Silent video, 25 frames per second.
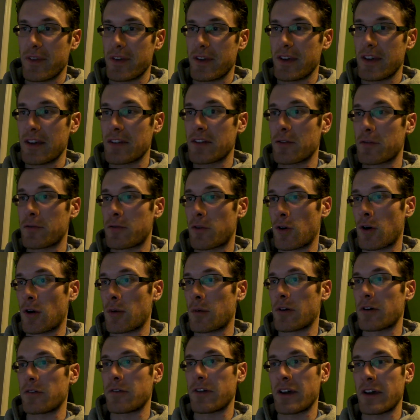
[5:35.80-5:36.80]
in the form
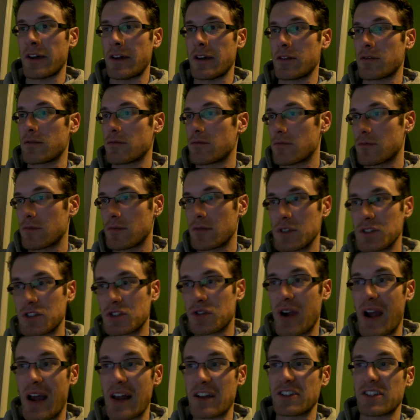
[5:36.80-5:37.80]
of a
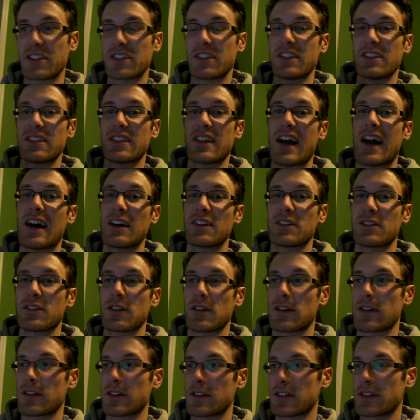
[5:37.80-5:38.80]
tragic
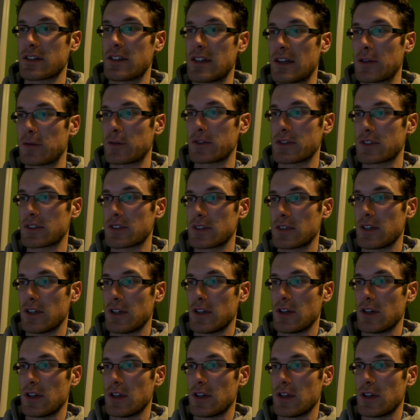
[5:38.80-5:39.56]
disaster until I was